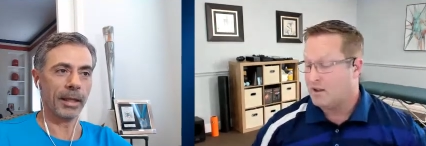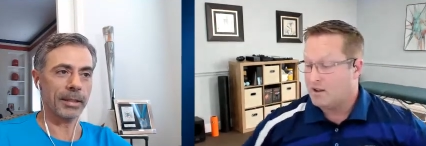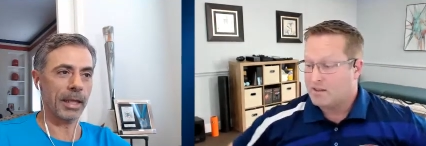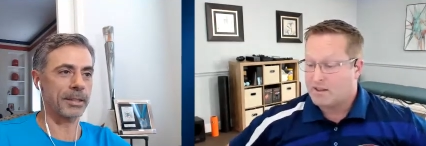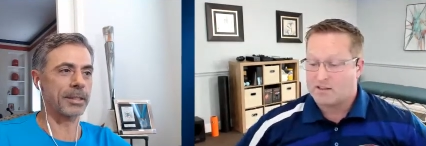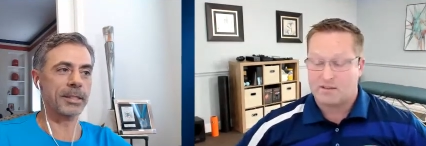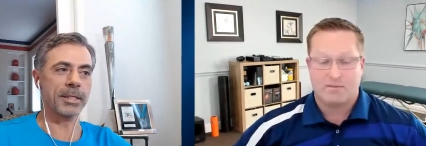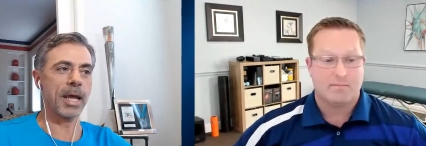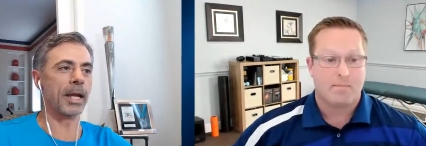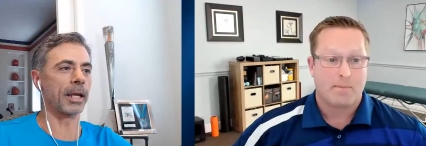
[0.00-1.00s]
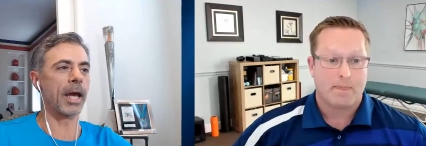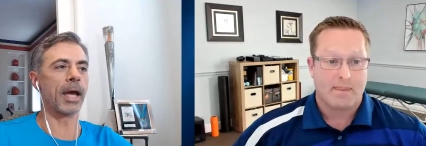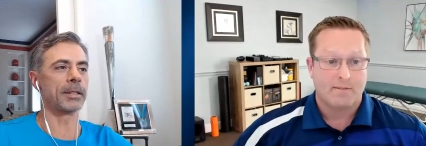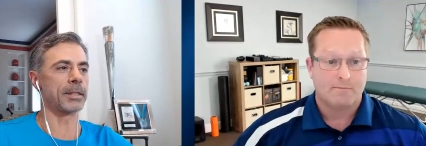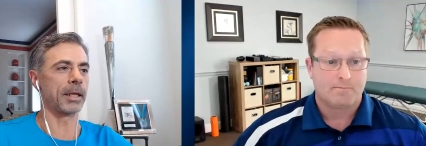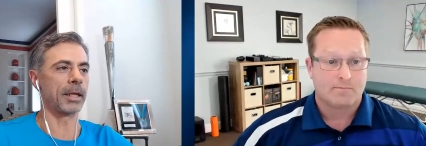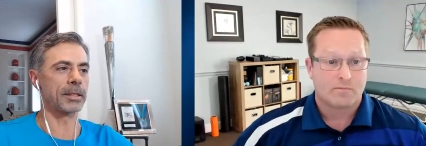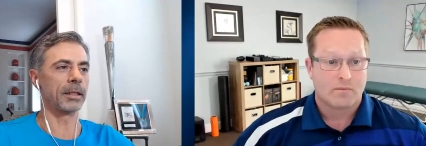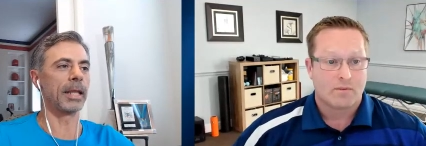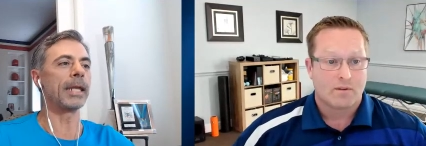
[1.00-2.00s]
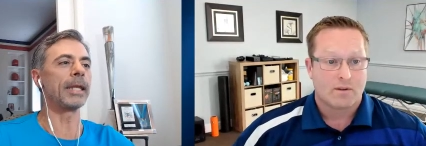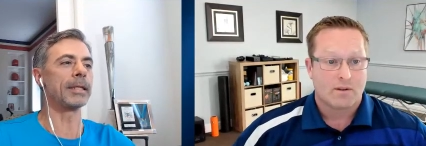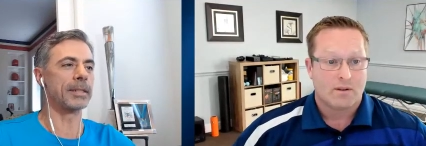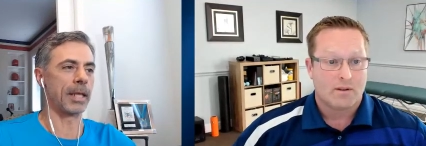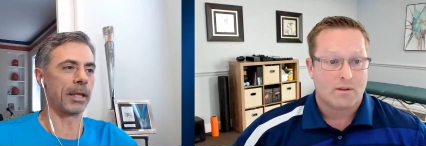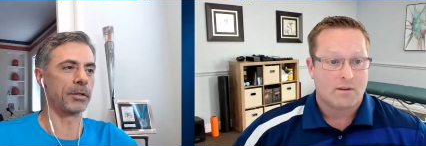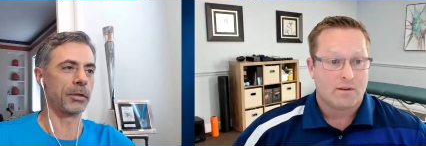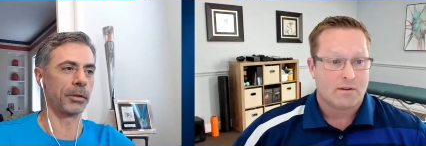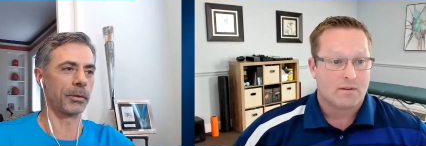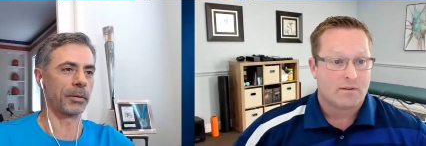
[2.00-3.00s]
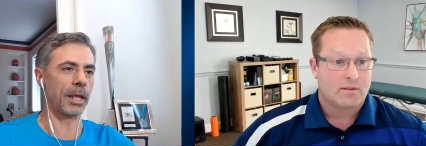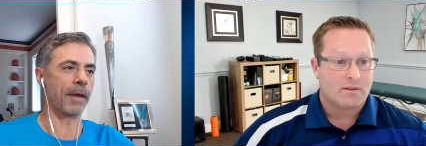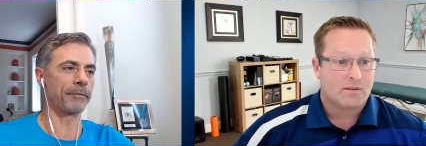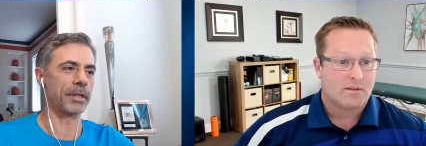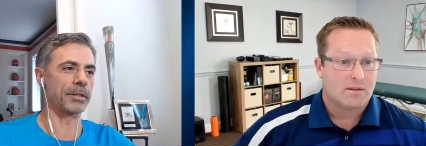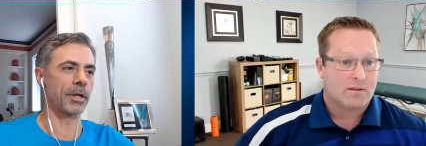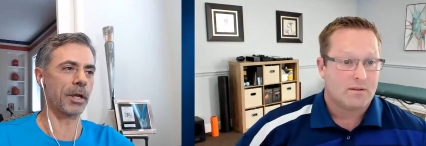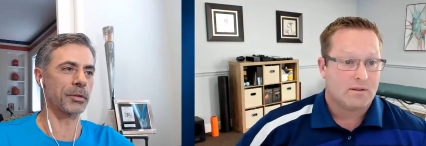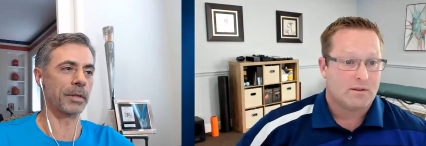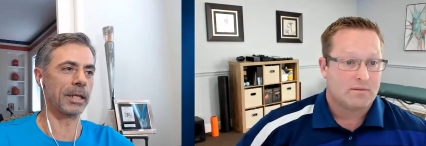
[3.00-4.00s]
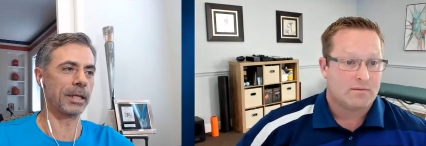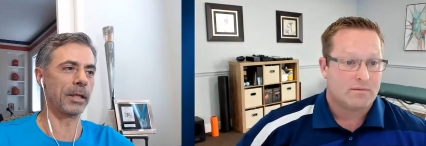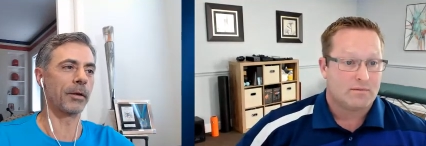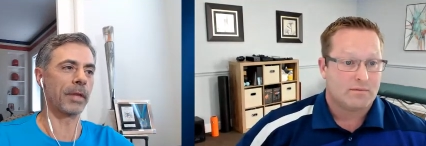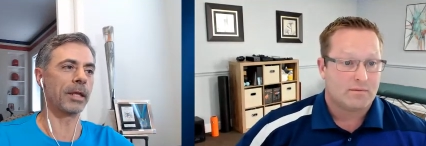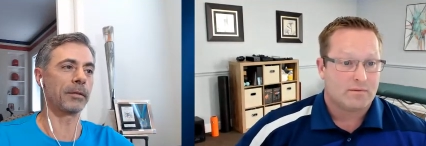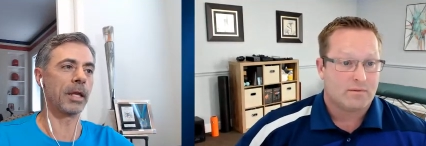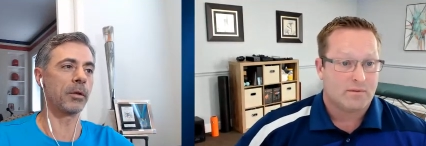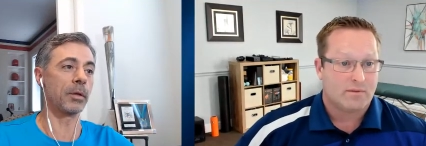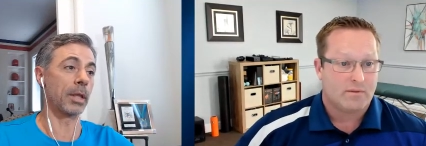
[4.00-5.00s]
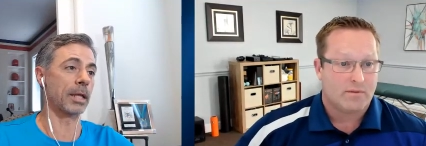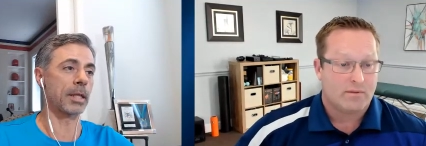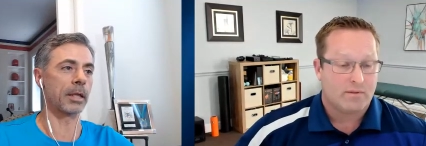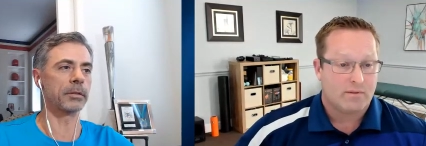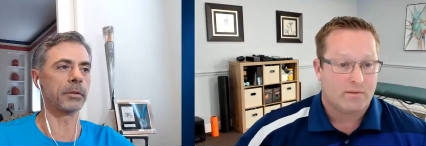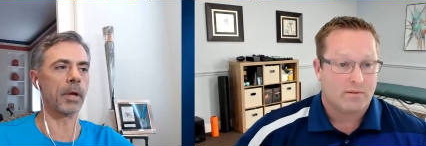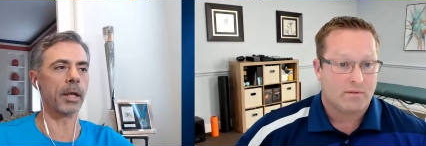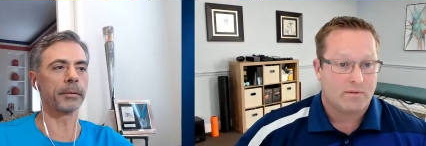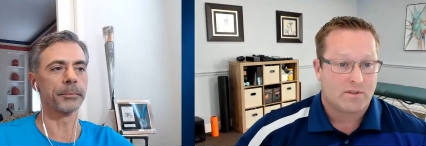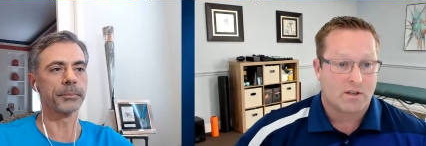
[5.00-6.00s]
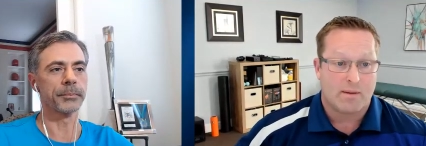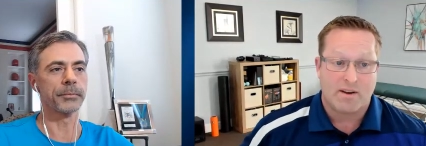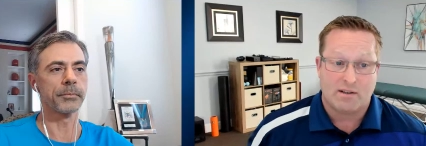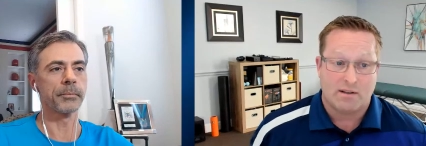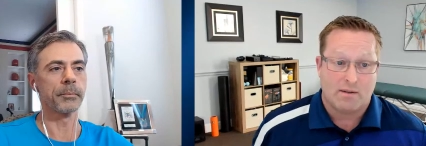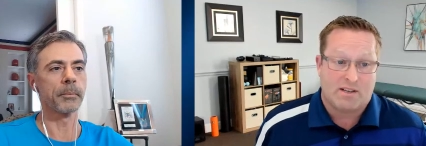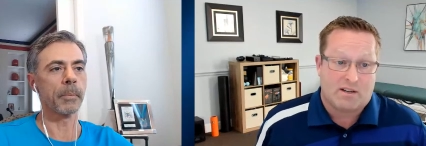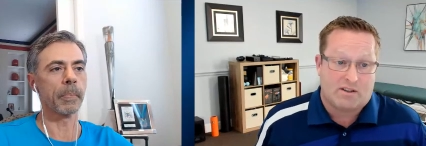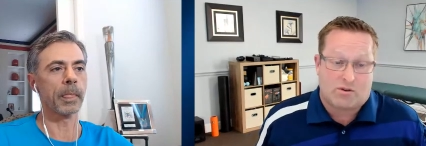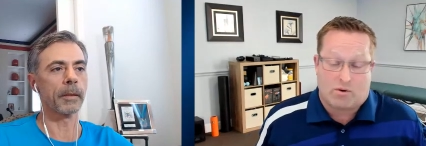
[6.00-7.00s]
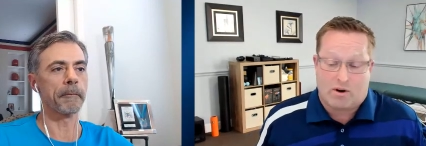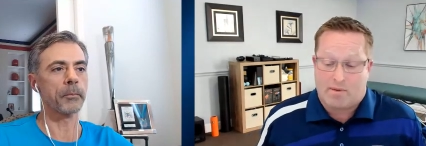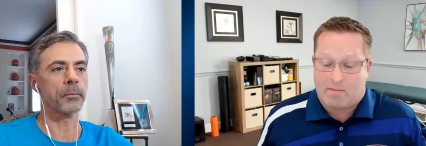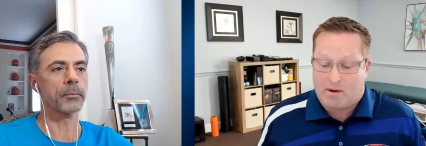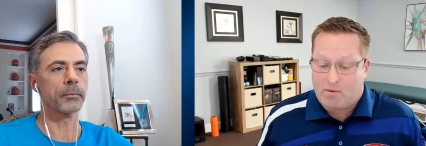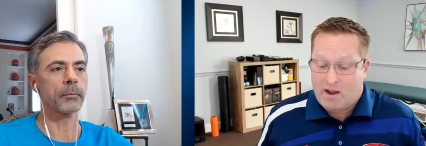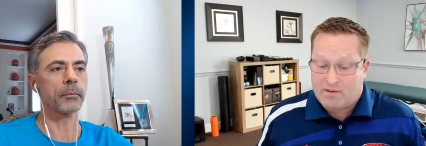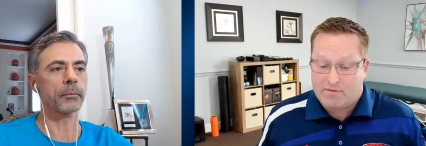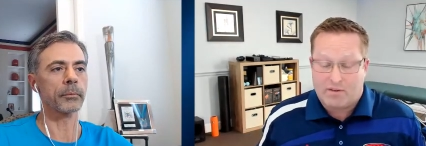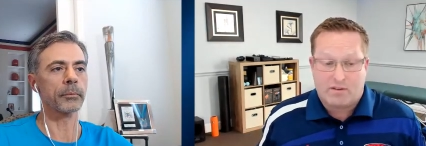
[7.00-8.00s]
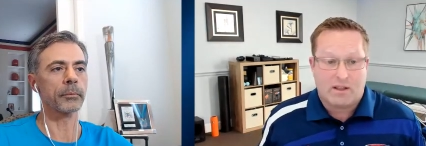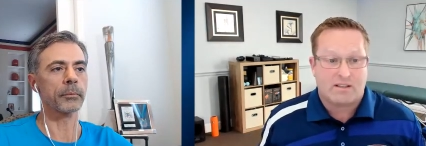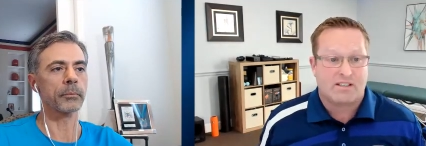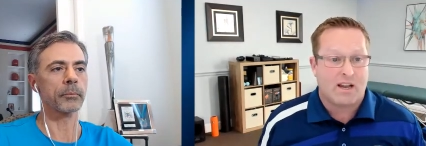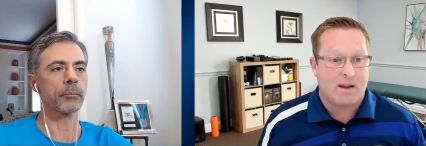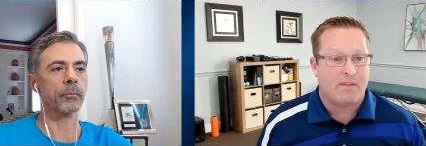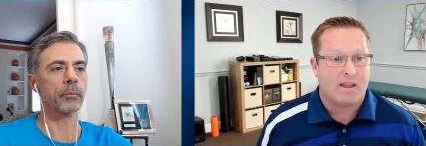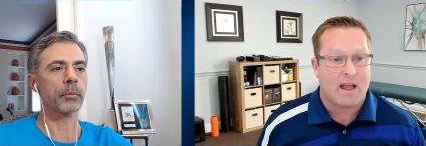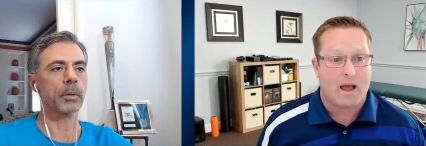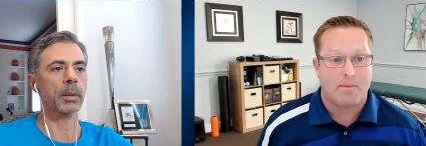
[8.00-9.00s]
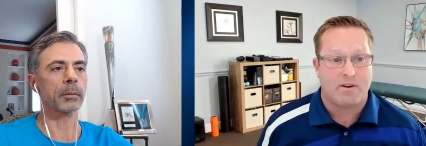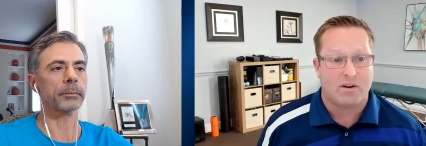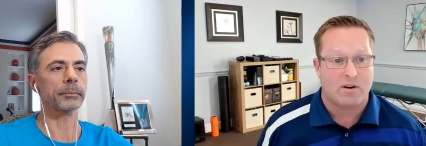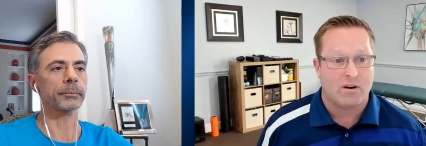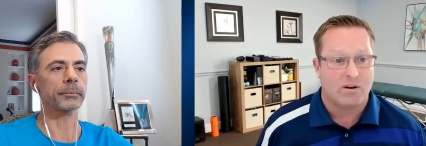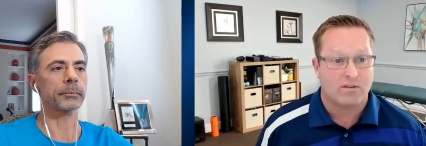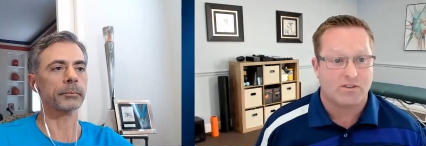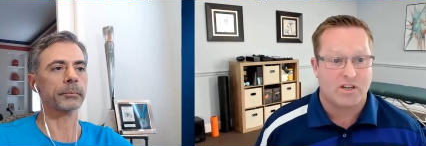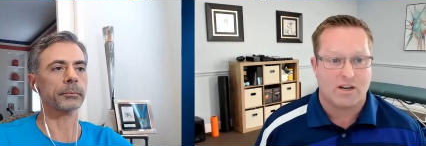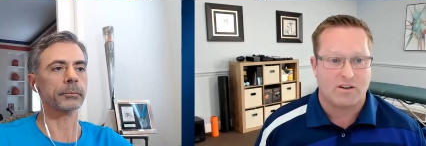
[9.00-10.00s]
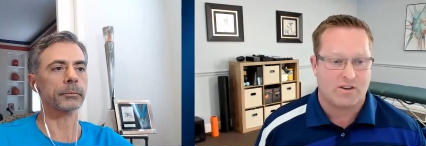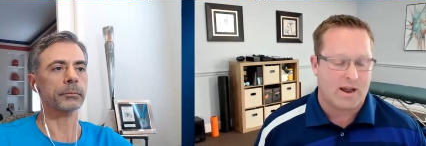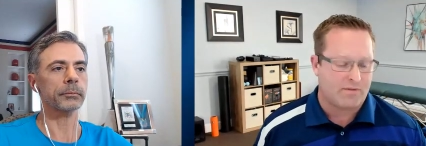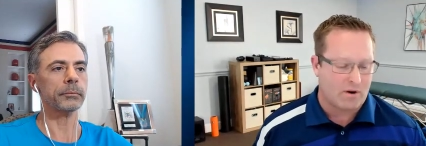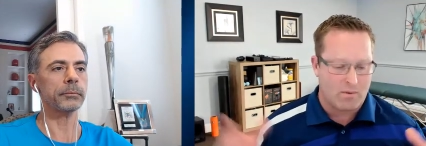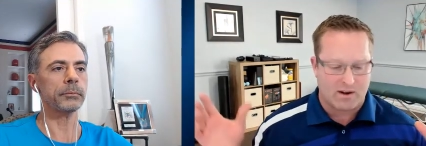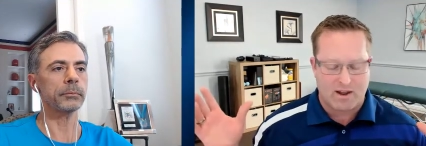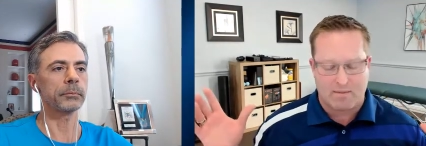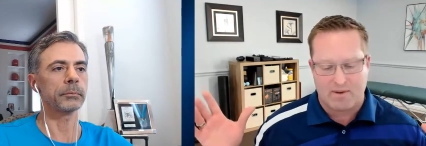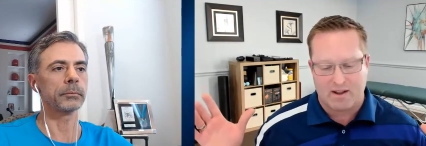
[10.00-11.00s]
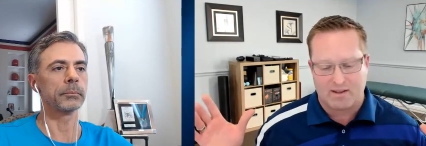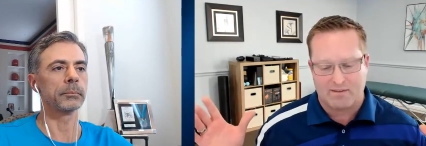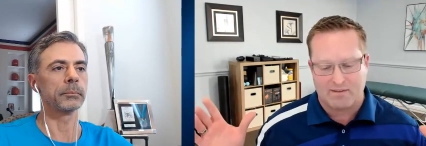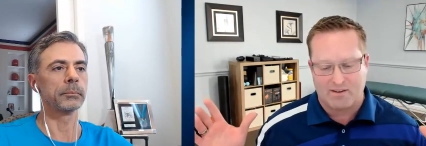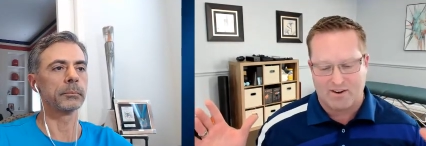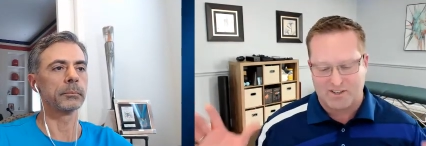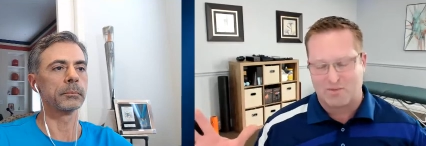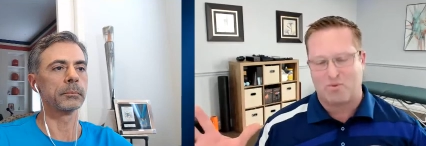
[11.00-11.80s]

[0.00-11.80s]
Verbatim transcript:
Speaker 1: It, it's just not a guy's thing. It's a lady's thing too. They have testosterone. They, you know, they they utilize that too, right?
Speaker 2: So let me let me tell a story about my wife. The same thing happened to her. She after I went and got my awesome